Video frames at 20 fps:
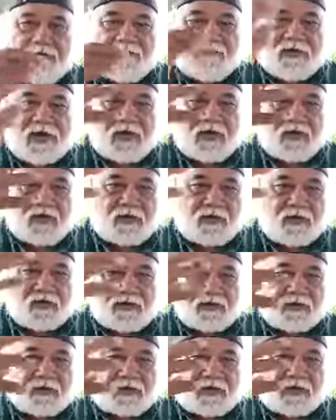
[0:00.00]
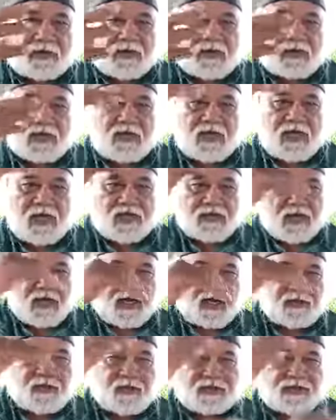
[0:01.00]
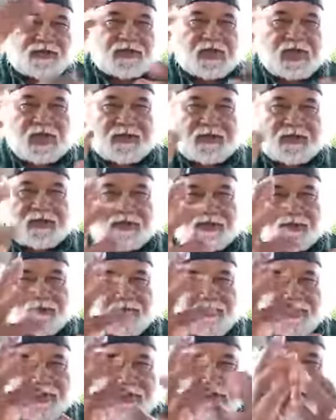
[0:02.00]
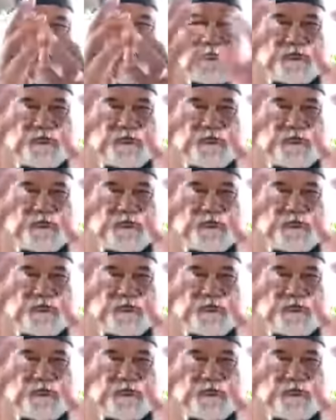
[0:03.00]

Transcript: follicles on the underside. And so they're the